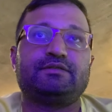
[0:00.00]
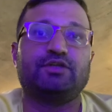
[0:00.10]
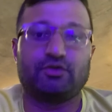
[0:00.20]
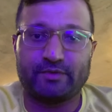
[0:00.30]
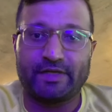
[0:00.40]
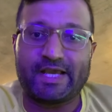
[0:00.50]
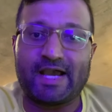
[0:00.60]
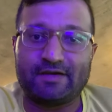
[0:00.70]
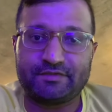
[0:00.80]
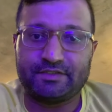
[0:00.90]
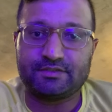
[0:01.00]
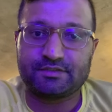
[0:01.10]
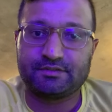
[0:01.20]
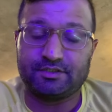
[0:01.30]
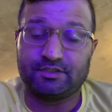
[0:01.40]
you know, three and a half
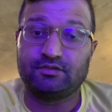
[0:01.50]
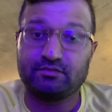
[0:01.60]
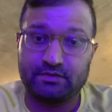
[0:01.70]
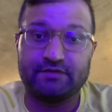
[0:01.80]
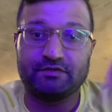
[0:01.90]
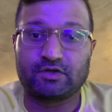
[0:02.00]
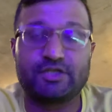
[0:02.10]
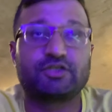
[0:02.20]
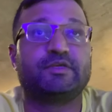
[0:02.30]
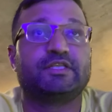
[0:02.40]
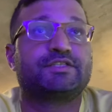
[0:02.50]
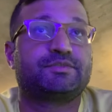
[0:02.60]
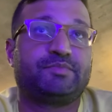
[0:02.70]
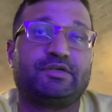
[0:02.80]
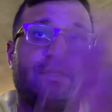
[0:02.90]
years, you know, of the great tribulation
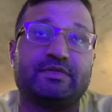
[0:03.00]
period.